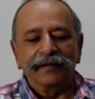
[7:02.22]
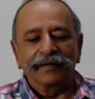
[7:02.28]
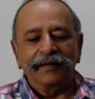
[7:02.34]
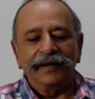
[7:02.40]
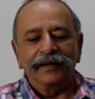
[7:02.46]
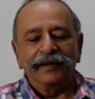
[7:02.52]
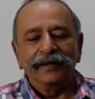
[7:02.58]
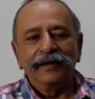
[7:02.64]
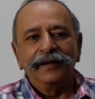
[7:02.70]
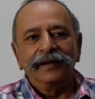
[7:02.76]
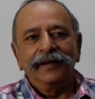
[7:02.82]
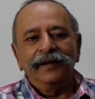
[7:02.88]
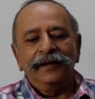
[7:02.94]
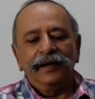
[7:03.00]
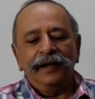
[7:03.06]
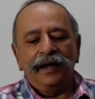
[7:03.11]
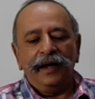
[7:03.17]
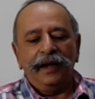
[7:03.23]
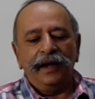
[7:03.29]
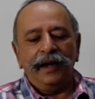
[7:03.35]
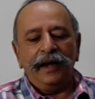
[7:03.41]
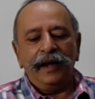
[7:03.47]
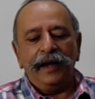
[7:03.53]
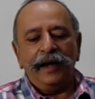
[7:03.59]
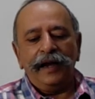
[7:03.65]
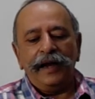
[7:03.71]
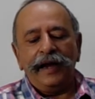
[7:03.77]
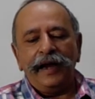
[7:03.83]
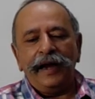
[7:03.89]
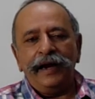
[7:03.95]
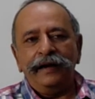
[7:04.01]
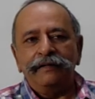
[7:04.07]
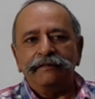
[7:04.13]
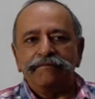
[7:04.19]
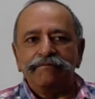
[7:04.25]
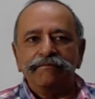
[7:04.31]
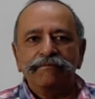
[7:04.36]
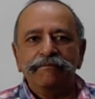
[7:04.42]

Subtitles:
Right? And